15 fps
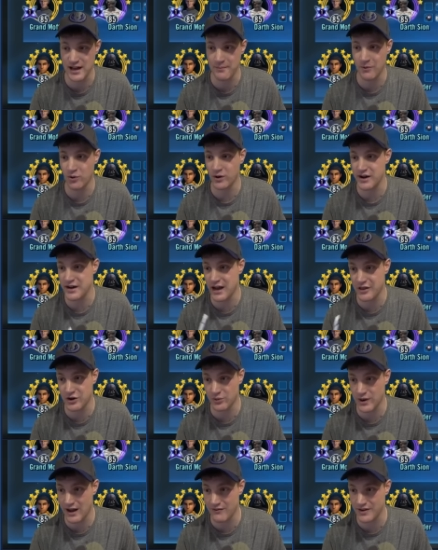them or
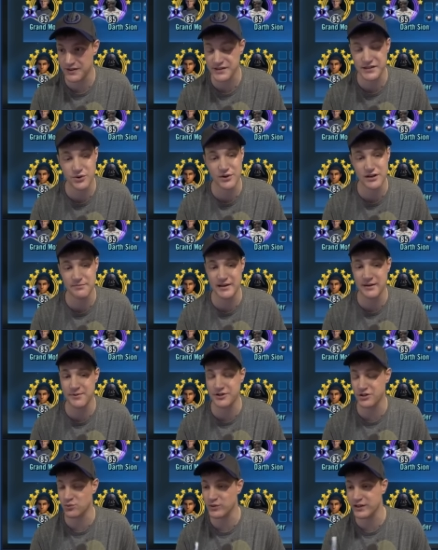another Revan that's going to be
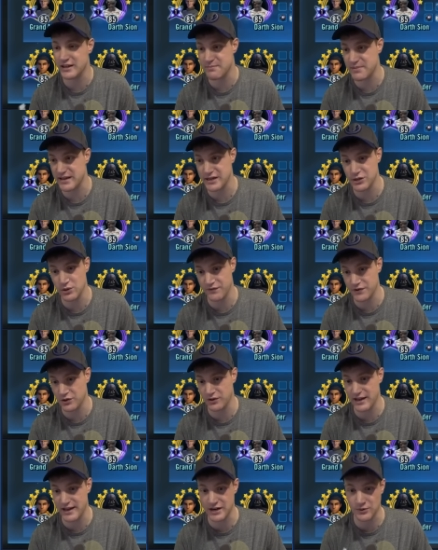able to really beat you if
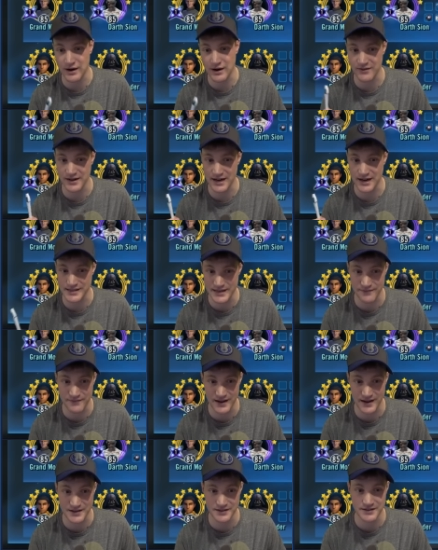you lay your Revan on
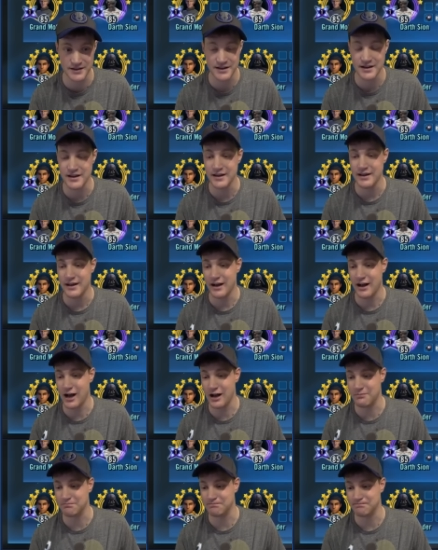defense.
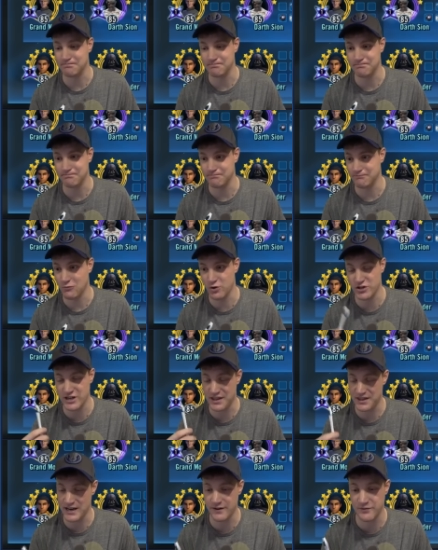Um, which
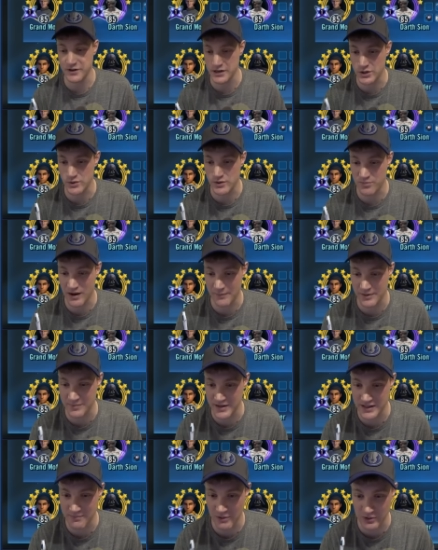I think for you would probably
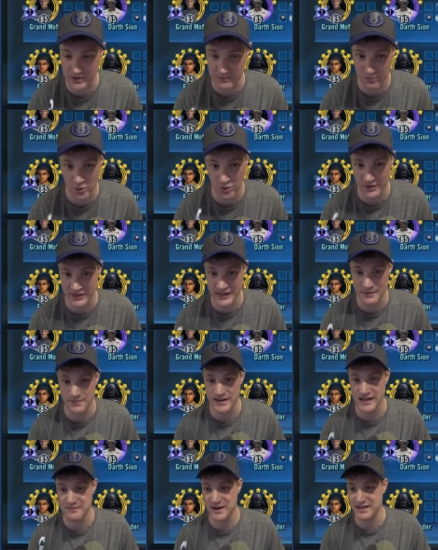be the most important,
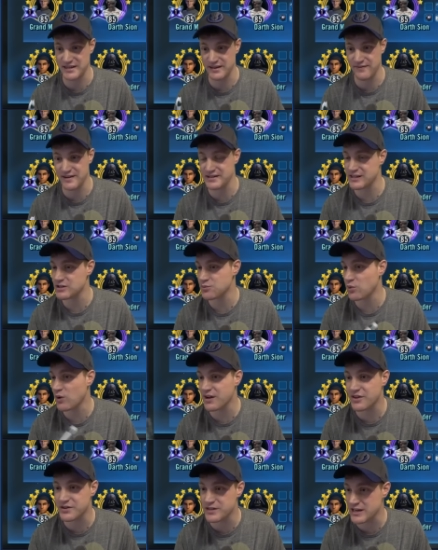keeping him on defense. Because
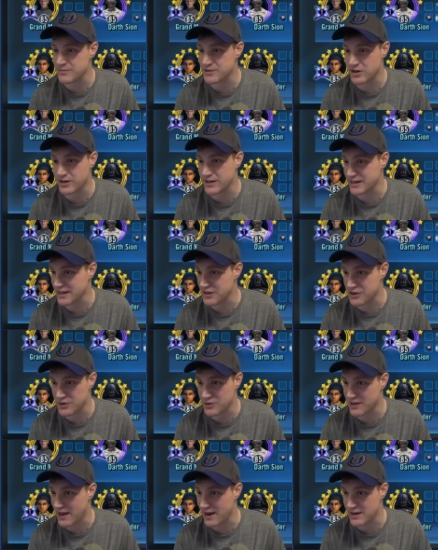what other teams are going to get
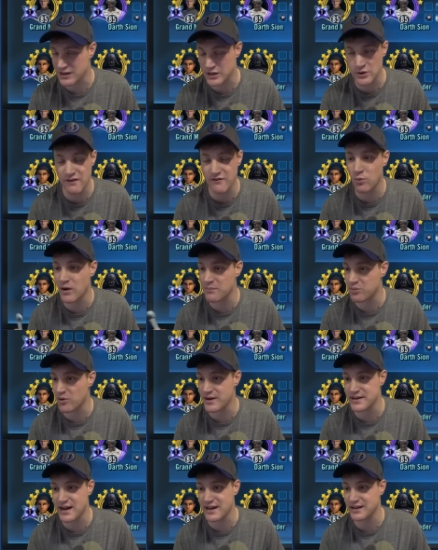through that? You have
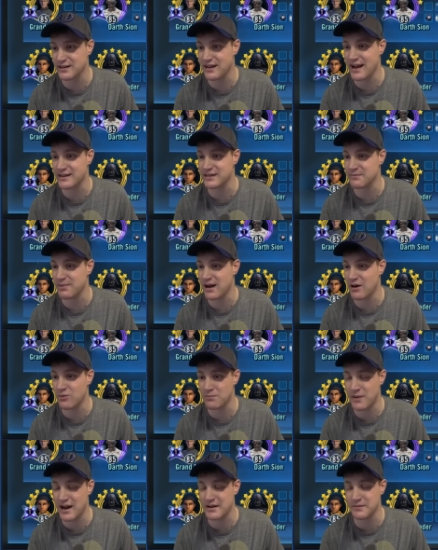1.9 galactic power,
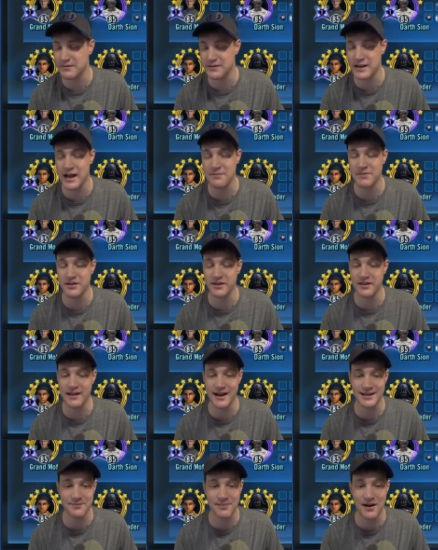9 million
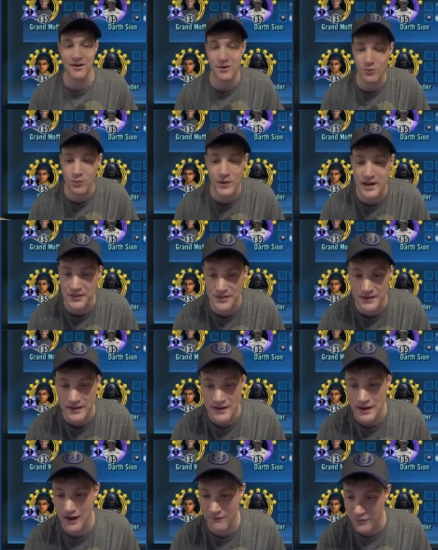galactic power with
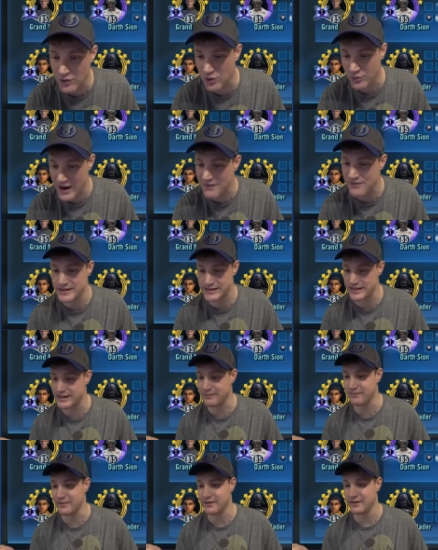a full Revan
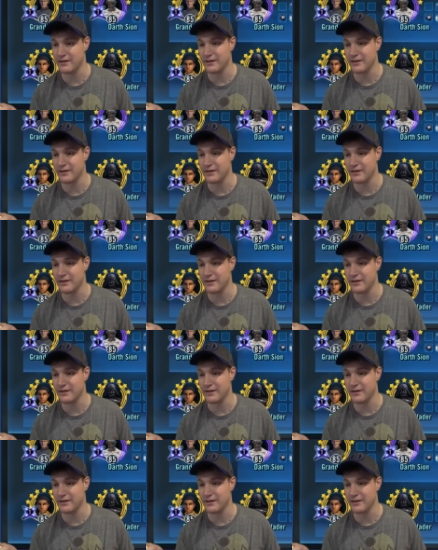team,